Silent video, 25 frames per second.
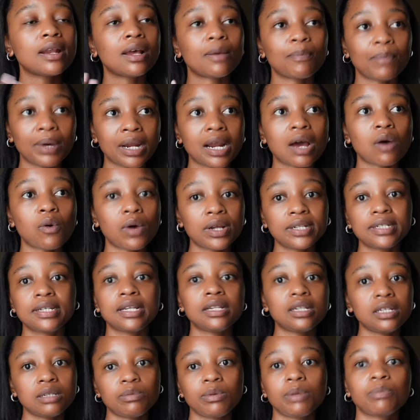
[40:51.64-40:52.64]
but I
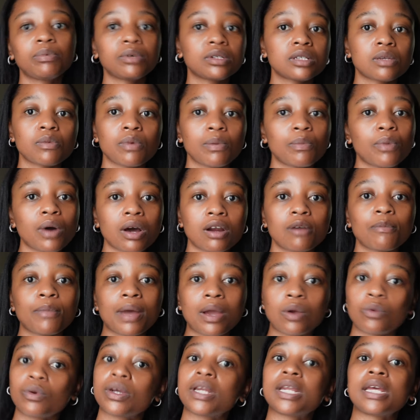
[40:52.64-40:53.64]
wanted these people to be part of
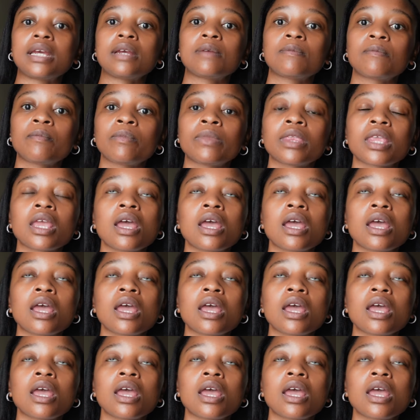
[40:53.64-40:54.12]
my wedding.